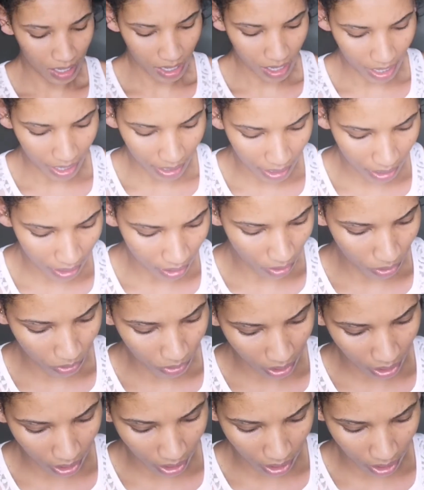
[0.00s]
I can
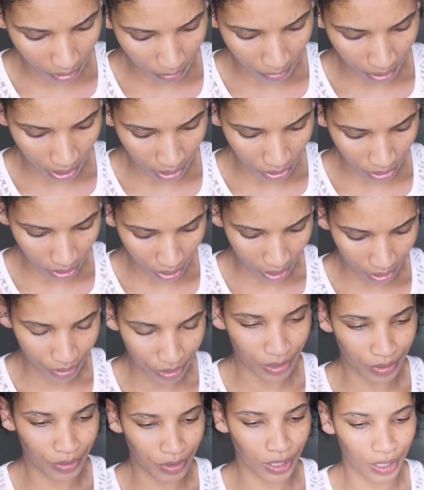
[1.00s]
only imagine how
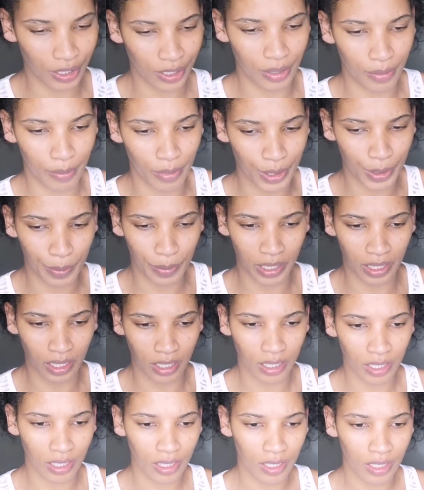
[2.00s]
difficult it must be